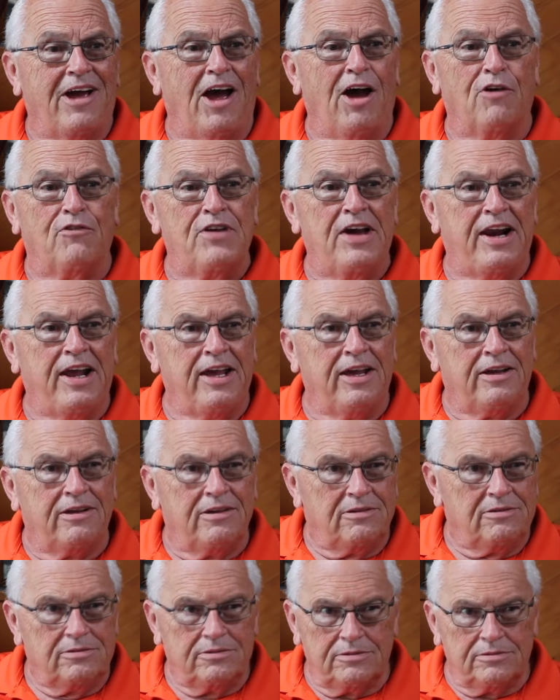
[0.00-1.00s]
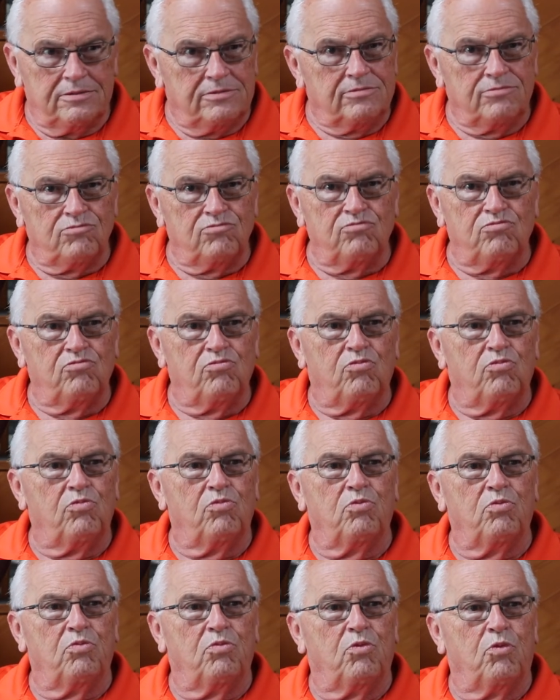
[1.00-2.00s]
of any
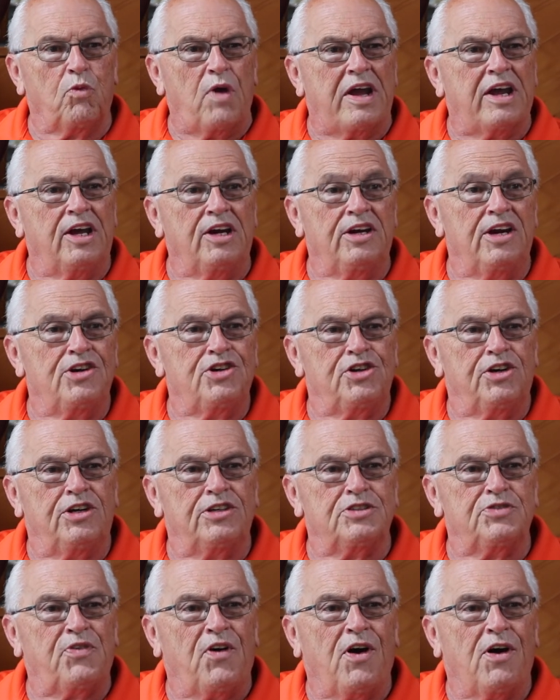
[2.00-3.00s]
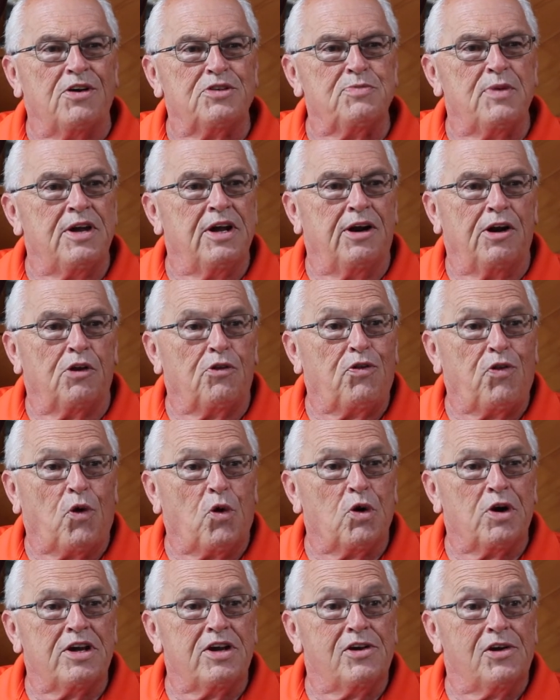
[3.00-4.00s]
recognition as far as being an
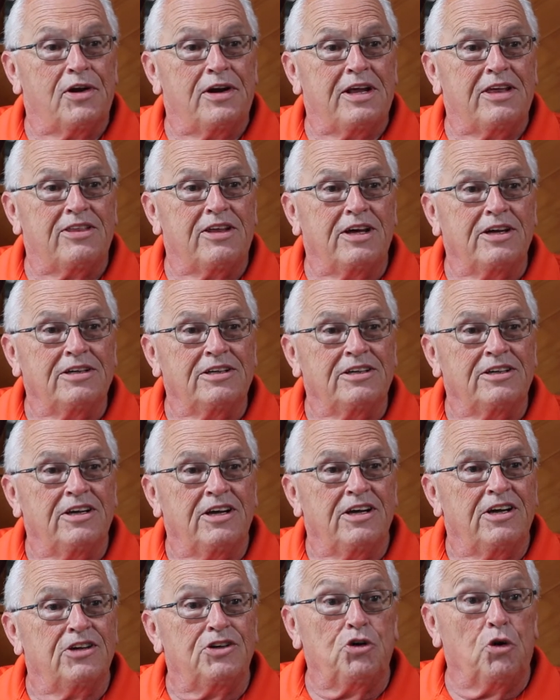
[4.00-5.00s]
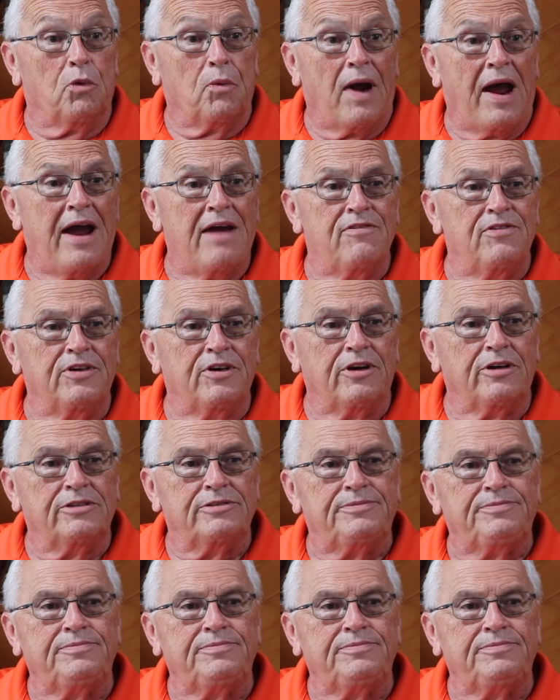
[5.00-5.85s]
authority or anything to arrive there.